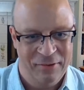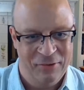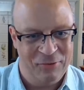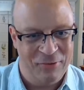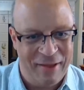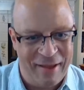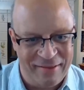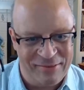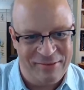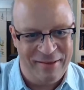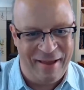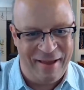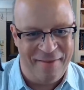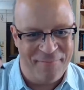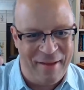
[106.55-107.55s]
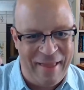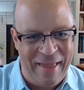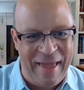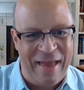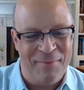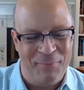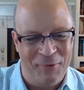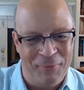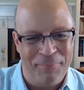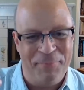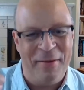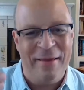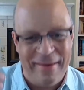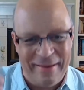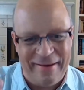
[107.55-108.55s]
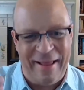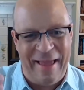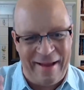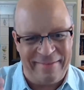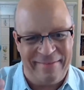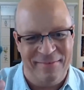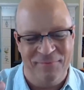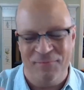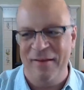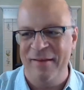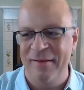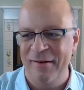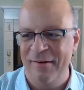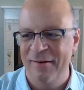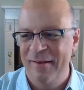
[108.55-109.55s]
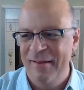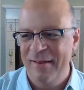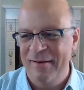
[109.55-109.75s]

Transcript: So yes, I have my Admiral Piet action figure,